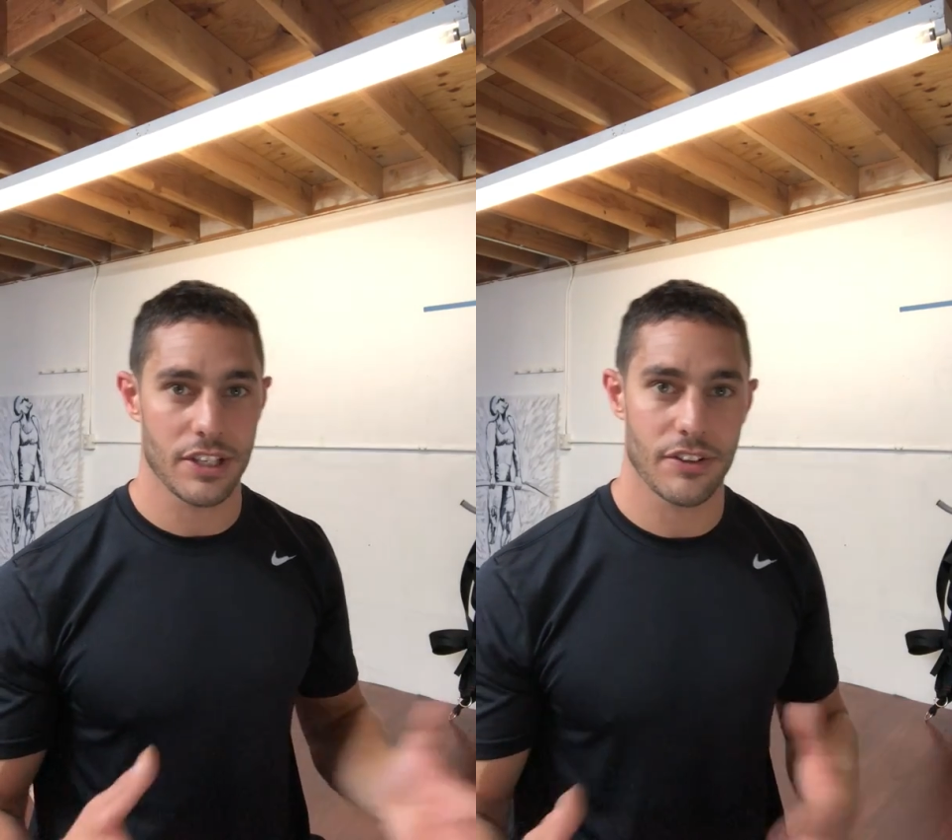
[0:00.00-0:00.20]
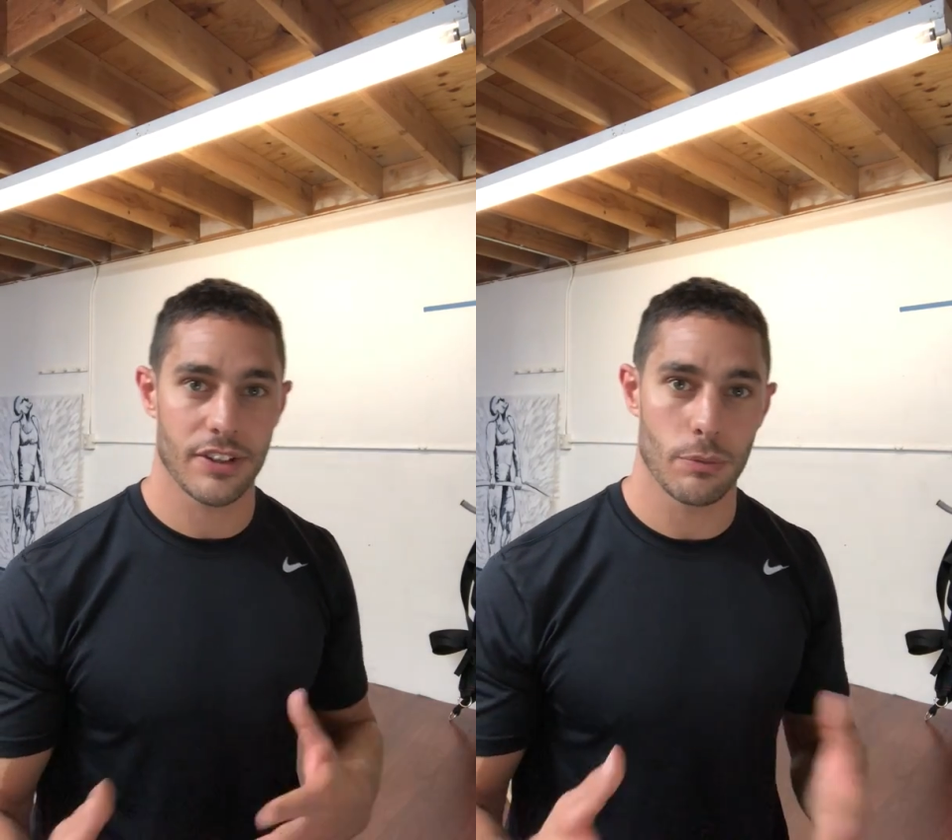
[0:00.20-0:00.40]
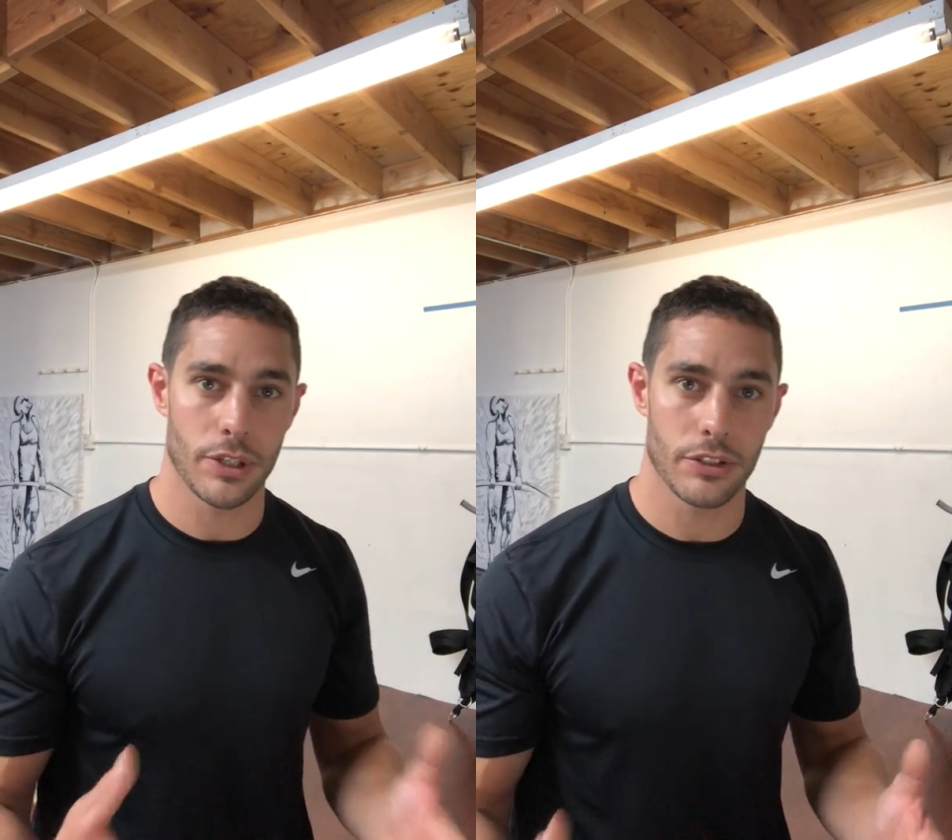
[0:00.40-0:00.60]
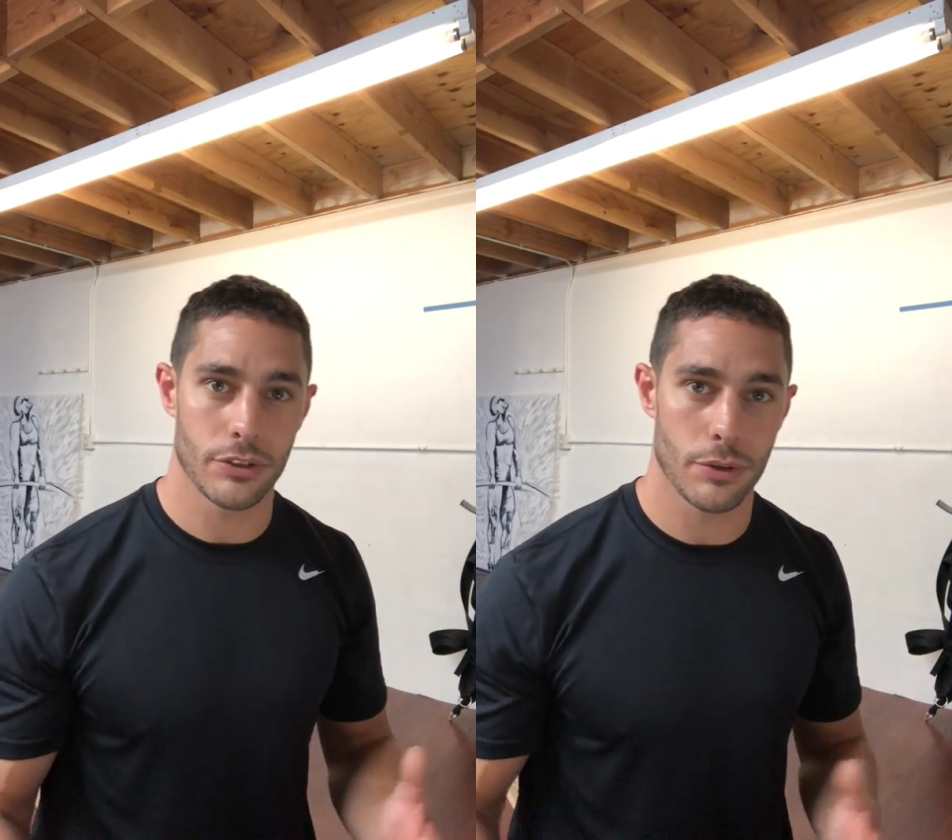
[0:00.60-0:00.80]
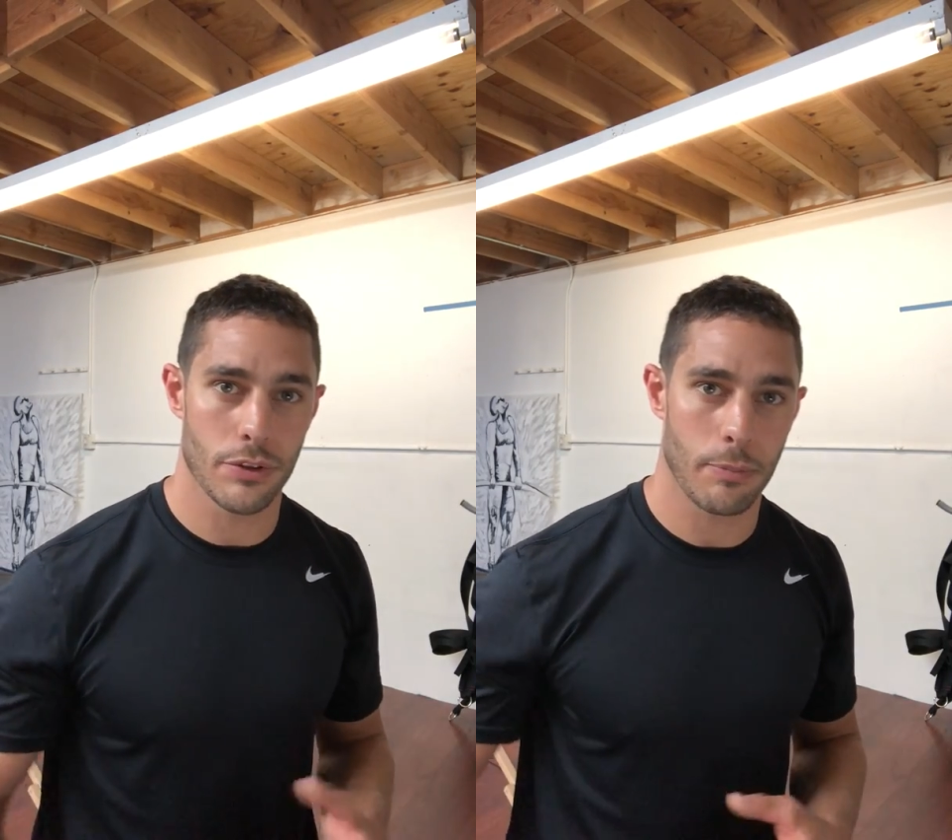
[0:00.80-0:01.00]
anything that we can
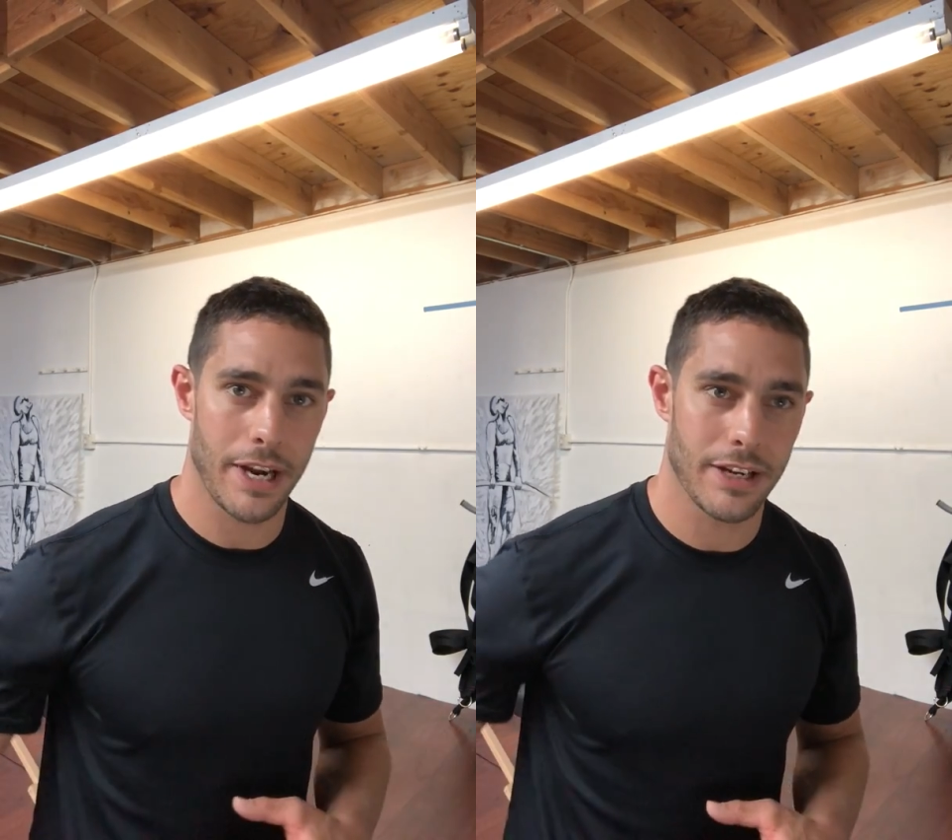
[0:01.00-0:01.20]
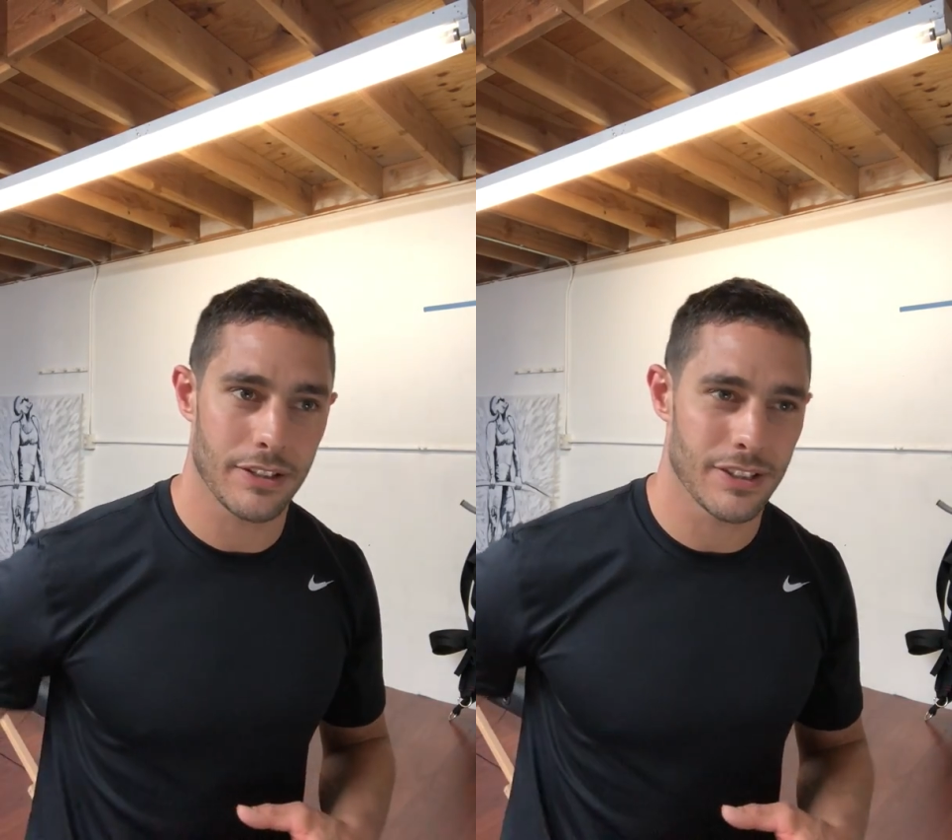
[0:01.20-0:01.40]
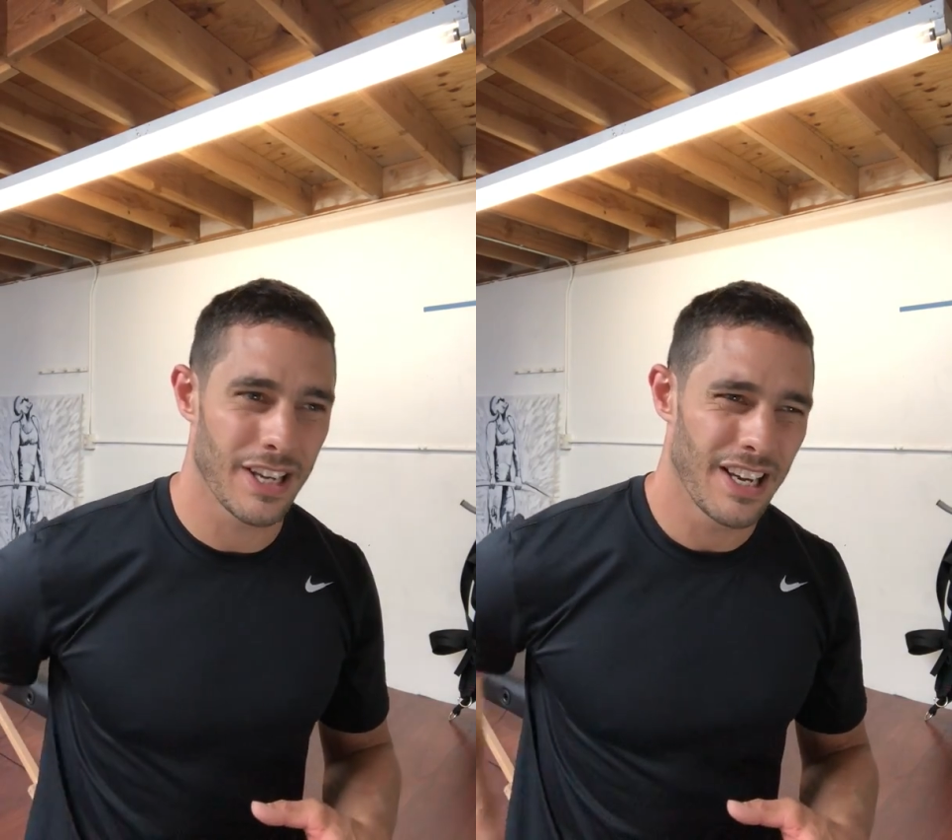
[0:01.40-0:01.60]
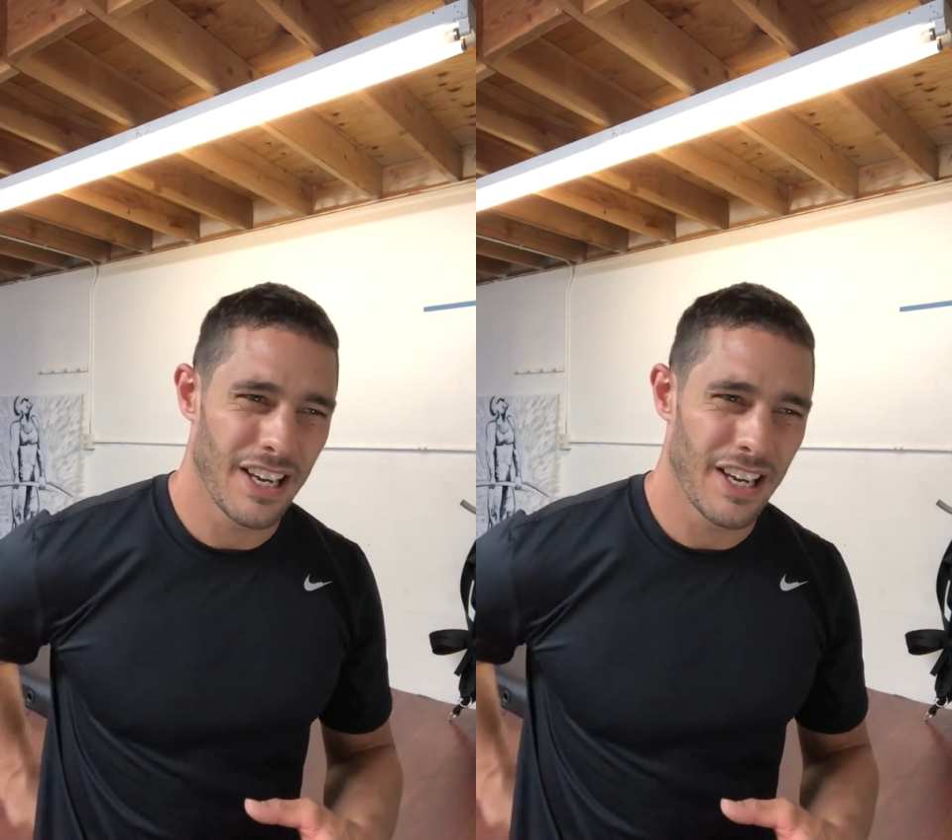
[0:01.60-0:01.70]
do. The pain is